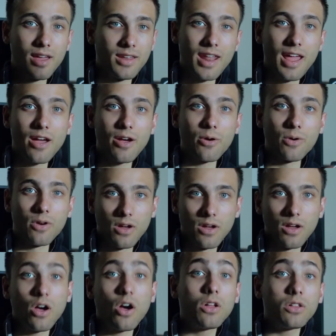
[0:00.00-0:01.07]
Now,
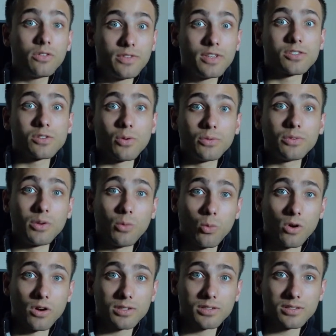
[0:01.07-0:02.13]
all of this only
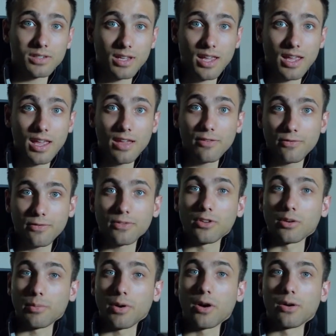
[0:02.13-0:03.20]
works if
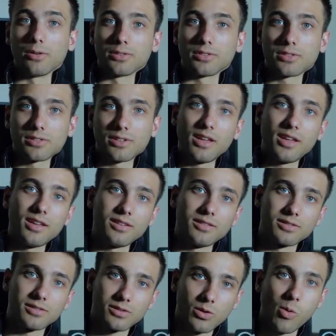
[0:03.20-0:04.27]
your post
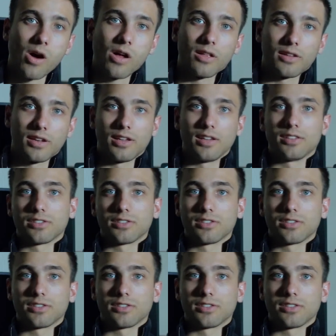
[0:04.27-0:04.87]
is quality.